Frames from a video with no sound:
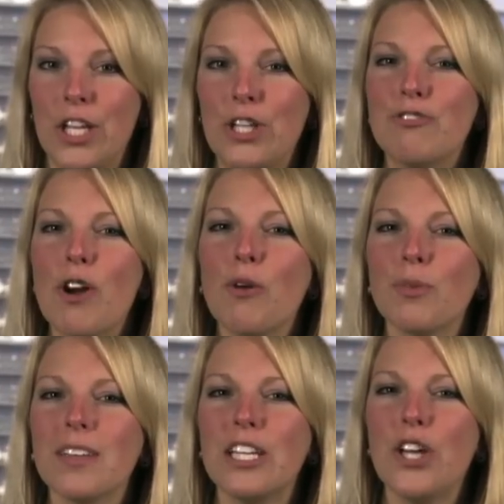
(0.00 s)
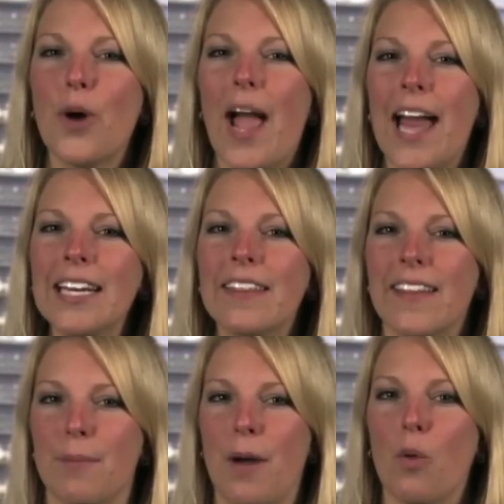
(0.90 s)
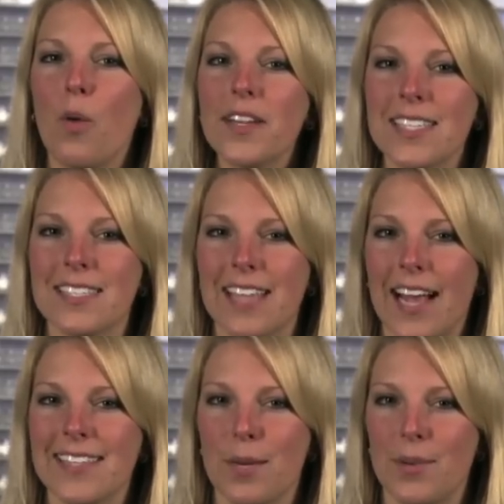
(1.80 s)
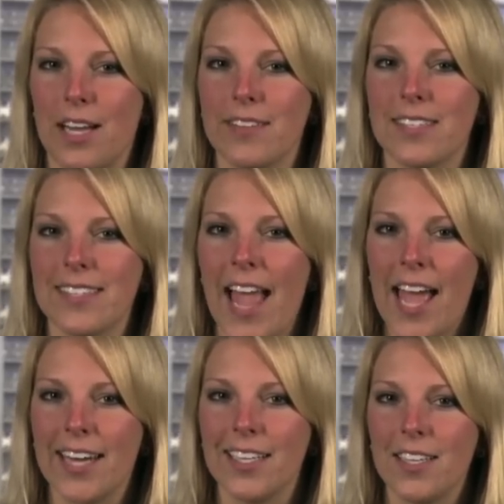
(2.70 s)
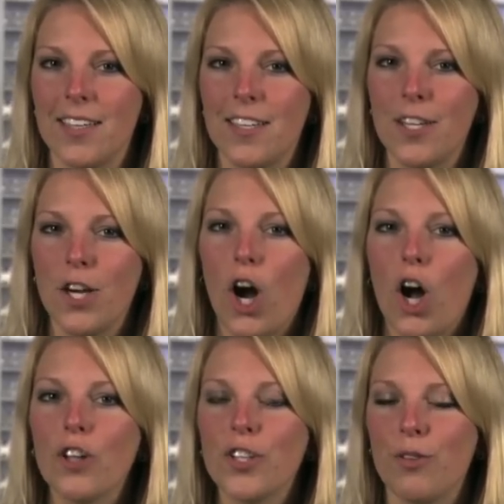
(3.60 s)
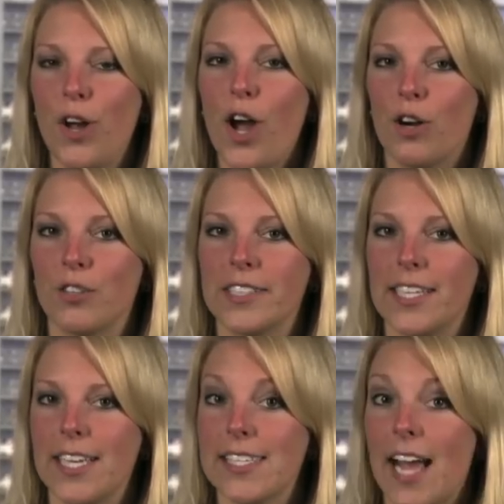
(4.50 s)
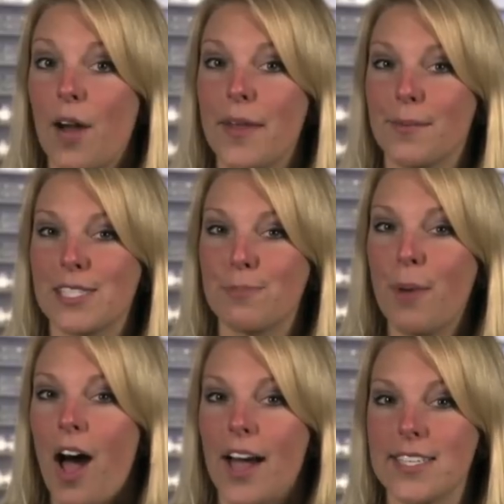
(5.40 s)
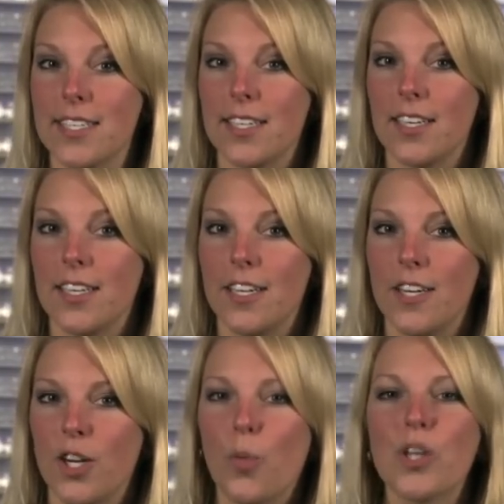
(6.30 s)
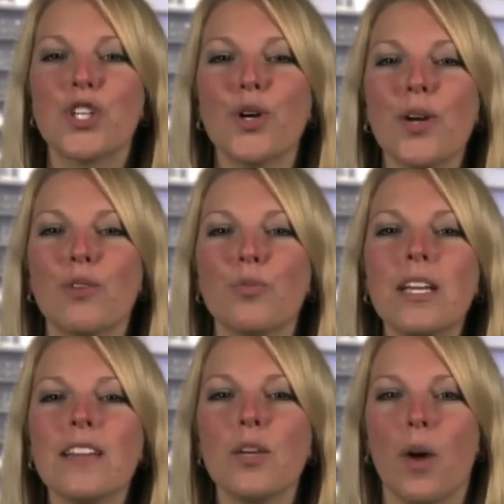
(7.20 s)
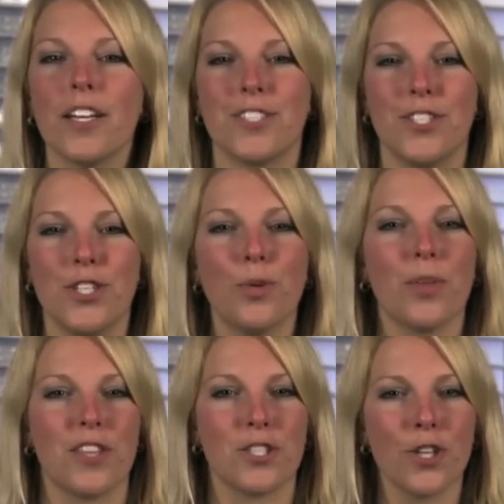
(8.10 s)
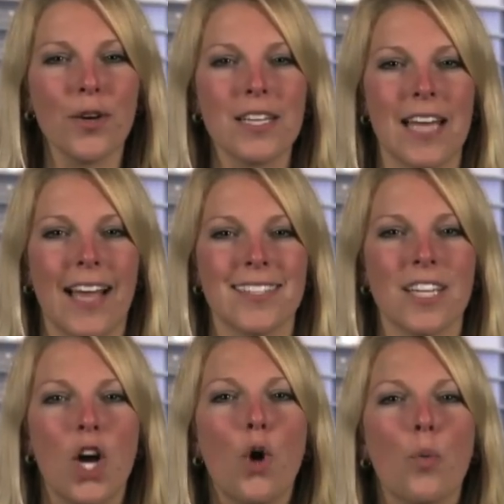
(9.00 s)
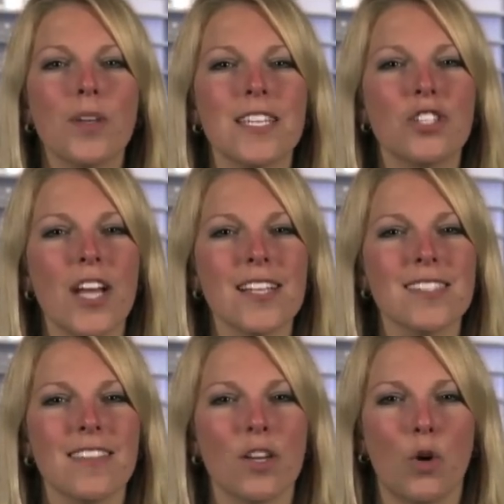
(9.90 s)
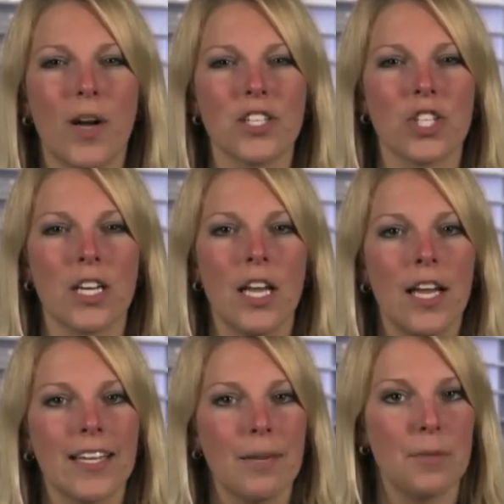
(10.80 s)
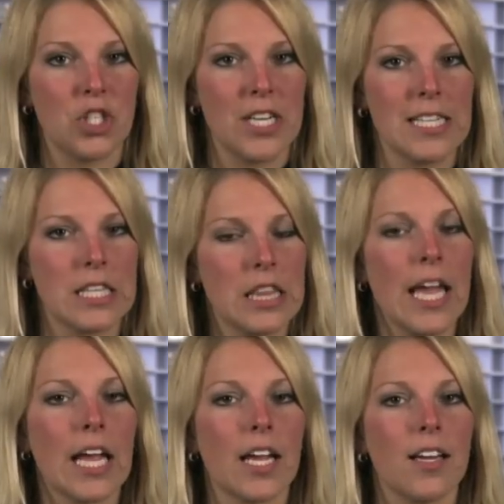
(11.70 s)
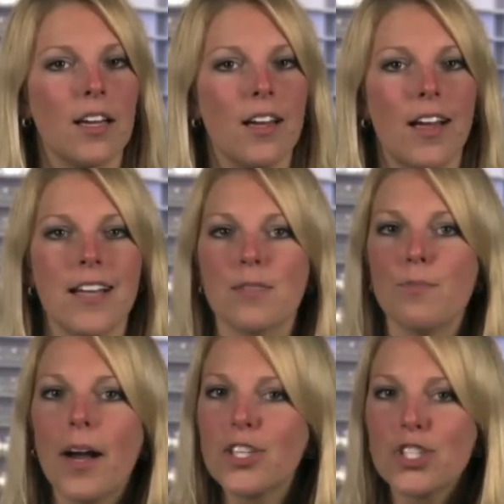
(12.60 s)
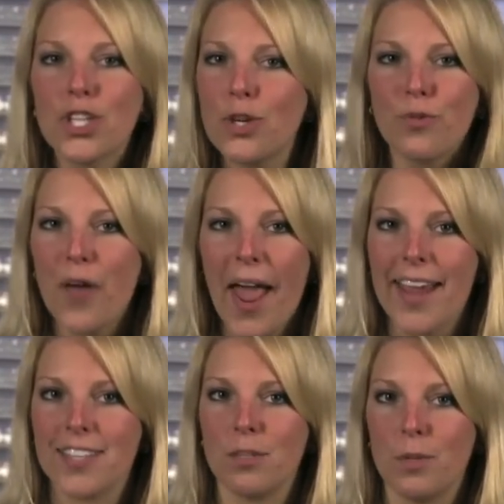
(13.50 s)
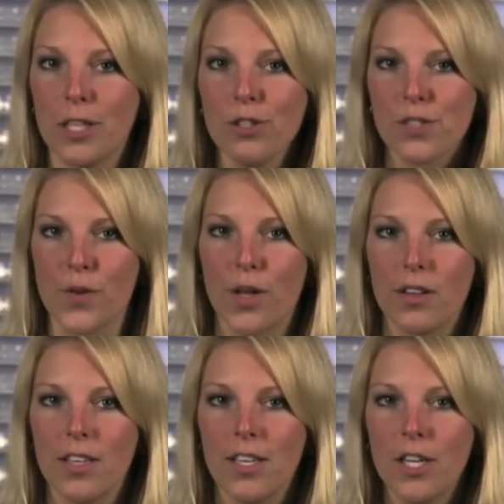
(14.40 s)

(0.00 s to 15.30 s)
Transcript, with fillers: You don't really know anything about what's inside someone else's head. All you know is how they respond. What Turing really wanted to do with the Turing test was suggest that the question, can machines think, is much too vague to be useful.